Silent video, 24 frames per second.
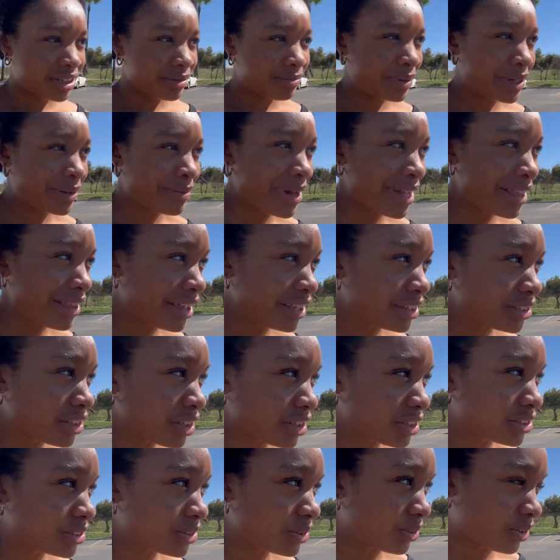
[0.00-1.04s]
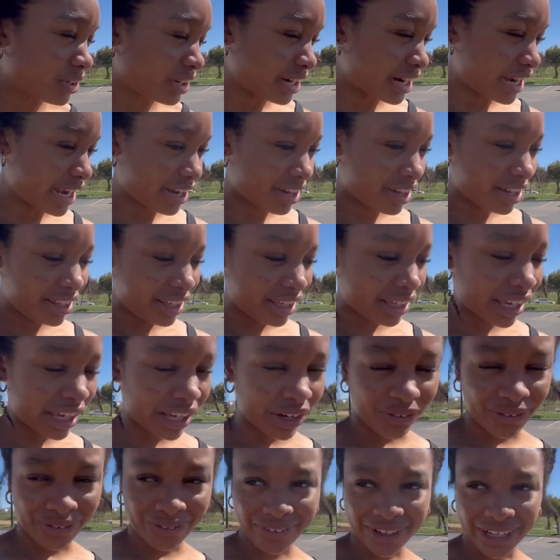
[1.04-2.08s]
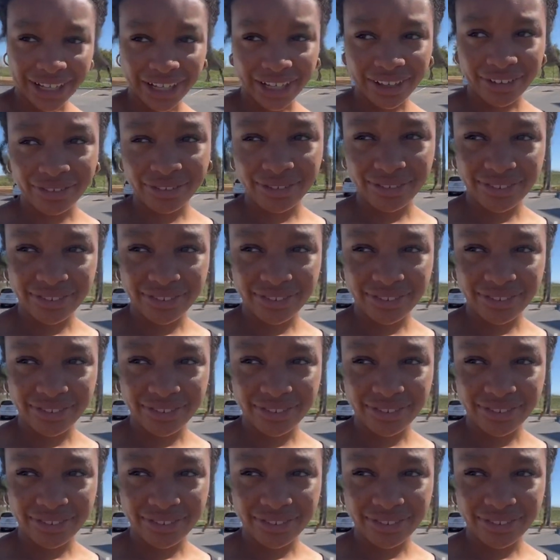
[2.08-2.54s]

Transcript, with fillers: But my legs are sore. I got like 805.